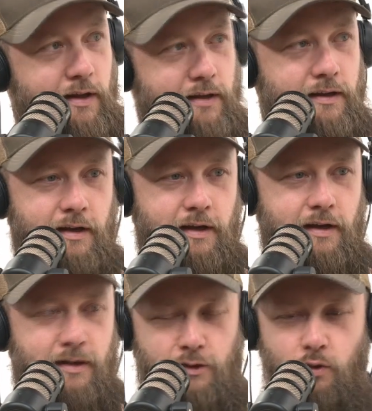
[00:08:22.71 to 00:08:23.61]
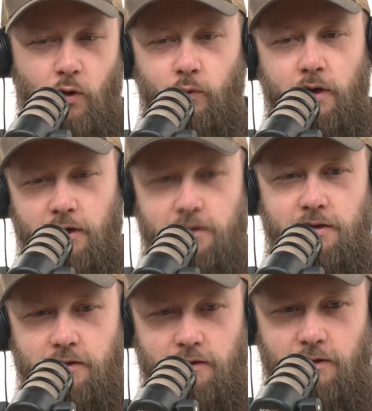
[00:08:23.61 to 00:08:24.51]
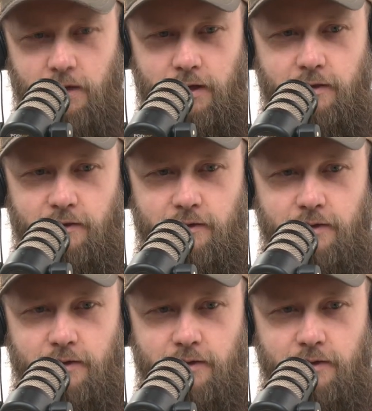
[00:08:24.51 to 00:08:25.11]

Like, you don't need to, like,